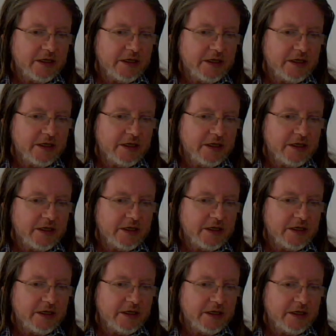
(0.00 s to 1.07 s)
Okay,
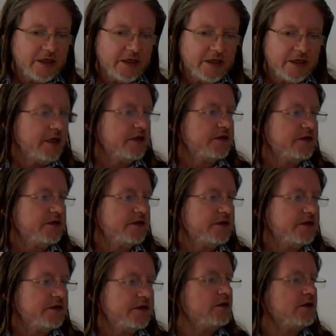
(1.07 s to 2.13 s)
to make
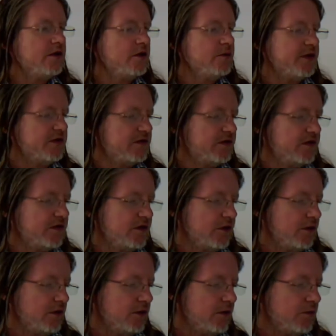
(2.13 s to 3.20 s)
it a little bit
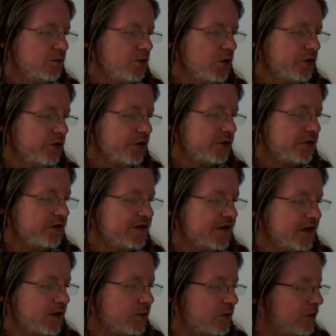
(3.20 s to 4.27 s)
more
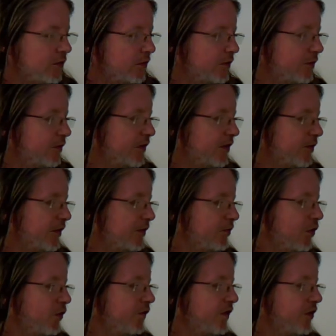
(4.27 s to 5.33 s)
understandable or a little bit
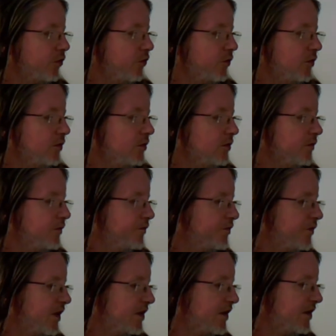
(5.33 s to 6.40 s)
more visual,
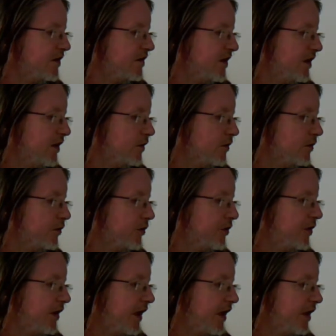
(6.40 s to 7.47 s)
let's take a look
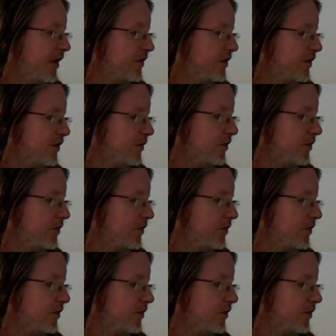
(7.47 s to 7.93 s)
at